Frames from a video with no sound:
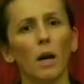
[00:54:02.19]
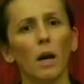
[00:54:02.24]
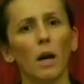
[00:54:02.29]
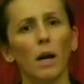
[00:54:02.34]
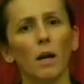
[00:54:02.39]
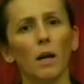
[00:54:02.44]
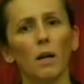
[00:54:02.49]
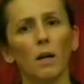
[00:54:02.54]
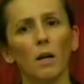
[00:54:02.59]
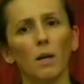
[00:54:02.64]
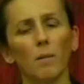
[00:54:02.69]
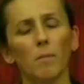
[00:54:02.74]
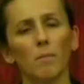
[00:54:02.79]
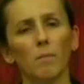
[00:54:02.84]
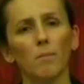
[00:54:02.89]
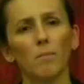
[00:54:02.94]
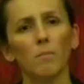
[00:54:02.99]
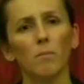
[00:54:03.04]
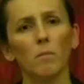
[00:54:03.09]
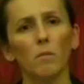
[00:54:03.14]

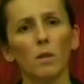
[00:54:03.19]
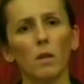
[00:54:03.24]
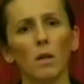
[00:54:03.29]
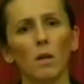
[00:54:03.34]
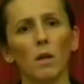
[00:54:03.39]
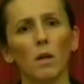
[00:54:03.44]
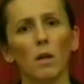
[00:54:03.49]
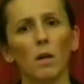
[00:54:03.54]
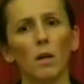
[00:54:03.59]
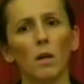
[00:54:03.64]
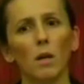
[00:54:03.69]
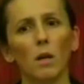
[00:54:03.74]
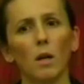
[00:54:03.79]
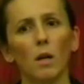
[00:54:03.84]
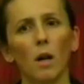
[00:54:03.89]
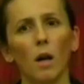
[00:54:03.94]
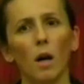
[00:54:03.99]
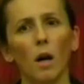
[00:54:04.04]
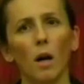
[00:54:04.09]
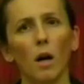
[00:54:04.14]

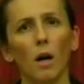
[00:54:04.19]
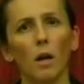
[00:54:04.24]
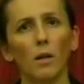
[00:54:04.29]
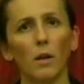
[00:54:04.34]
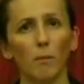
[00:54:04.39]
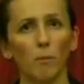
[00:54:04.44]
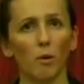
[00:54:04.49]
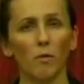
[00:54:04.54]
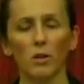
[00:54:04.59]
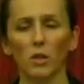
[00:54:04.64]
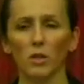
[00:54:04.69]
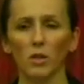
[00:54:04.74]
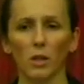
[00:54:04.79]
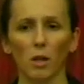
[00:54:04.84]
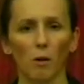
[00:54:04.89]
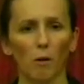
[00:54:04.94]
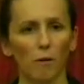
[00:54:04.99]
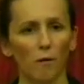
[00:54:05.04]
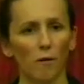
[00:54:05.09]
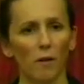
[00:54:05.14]
A number of years
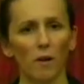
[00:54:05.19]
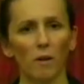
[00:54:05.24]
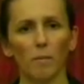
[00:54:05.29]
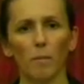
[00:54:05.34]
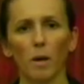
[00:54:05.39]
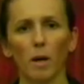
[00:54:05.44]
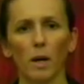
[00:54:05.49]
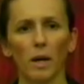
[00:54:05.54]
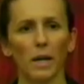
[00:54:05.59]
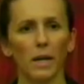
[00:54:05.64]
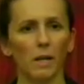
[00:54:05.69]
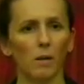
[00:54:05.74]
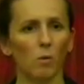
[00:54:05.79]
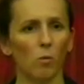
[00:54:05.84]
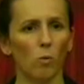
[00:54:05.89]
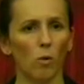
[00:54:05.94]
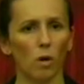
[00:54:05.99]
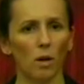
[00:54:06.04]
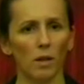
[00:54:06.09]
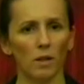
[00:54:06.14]
ago, a friend of mine
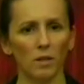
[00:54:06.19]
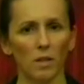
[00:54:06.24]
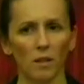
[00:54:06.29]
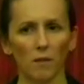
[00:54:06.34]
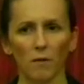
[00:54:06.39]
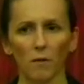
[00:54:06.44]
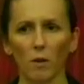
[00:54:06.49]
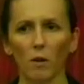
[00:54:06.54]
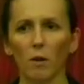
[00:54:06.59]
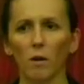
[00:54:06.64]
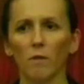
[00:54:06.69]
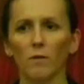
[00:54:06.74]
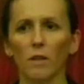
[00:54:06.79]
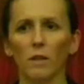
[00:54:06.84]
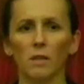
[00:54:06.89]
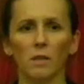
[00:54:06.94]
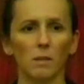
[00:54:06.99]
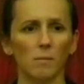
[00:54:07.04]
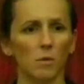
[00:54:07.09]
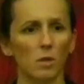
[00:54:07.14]
was involved
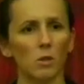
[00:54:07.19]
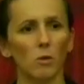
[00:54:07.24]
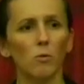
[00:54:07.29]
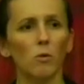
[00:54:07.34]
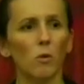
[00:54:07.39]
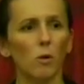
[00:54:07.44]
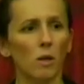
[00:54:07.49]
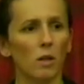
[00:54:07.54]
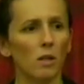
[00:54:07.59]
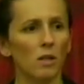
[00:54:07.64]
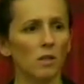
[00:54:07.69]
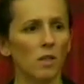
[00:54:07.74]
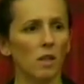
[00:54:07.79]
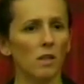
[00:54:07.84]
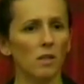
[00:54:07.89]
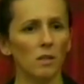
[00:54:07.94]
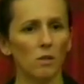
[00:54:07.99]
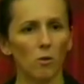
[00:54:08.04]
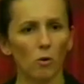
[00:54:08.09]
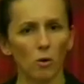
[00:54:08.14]
in some student
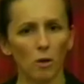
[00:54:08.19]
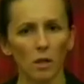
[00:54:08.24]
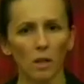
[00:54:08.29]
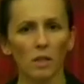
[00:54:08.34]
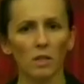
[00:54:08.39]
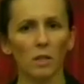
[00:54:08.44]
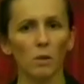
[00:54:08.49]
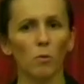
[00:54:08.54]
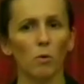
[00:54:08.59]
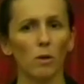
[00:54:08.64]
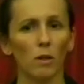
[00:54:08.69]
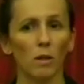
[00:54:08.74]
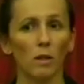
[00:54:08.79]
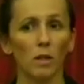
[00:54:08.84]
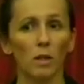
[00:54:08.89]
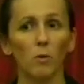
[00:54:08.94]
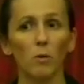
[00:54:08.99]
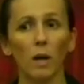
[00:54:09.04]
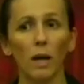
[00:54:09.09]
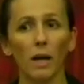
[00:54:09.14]
organizing work in
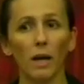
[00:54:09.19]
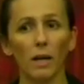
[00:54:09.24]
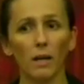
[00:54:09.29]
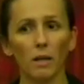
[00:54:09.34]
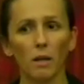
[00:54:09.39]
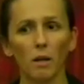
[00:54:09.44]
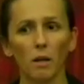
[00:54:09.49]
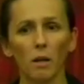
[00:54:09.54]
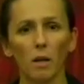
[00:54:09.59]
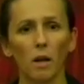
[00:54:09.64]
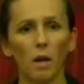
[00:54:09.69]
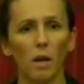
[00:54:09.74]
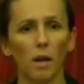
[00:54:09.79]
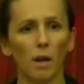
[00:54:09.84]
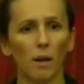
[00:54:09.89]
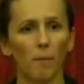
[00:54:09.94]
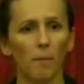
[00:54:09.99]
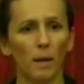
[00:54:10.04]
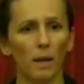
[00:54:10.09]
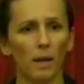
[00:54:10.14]
the UK
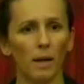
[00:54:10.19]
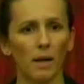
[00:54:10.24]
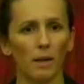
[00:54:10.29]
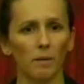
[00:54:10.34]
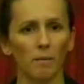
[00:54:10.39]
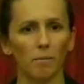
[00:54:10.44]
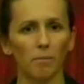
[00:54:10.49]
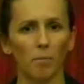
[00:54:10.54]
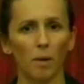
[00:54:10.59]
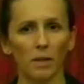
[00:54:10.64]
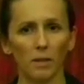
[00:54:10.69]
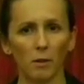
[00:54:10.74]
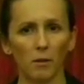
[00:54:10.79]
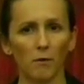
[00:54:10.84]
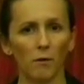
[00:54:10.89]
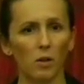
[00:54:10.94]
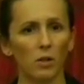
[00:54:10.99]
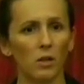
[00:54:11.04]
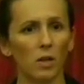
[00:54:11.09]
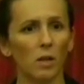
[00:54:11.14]
at Brighton
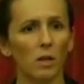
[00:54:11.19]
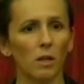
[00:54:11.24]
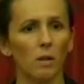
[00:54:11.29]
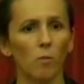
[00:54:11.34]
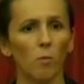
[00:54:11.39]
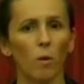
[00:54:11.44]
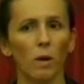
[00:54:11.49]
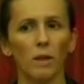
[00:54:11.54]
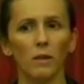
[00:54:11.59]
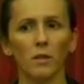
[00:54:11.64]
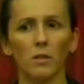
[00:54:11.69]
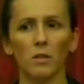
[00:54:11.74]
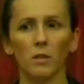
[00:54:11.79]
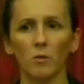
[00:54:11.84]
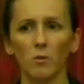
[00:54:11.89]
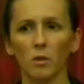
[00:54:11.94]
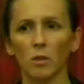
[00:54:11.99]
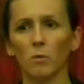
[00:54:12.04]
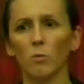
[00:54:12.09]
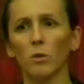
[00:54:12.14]
University when the
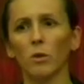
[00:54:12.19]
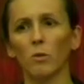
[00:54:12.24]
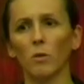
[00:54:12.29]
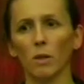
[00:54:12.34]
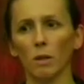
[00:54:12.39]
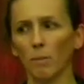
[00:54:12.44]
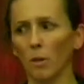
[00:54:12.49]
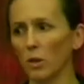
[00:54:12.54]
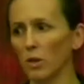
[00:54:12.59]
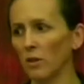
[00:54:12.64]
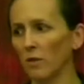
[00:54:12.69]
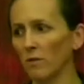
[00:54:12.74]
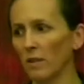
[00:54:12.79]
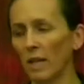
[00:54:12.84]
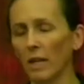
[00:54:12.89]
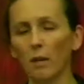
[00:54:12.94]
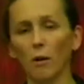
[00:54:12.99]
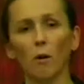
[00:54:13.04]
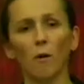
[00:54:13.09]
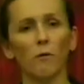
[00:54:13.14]
students were doing a bunch of
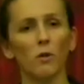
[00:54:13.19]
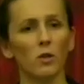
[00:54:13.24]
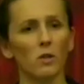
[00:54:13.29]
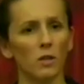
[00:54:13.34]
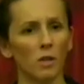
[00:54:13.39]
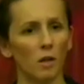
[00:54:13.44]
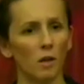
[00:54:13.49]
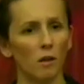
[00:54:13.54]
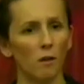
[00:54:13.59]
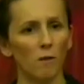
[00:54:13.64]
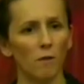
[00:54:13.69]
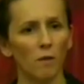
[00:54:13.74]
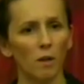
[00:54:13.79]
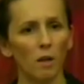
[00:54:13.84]
takeovers of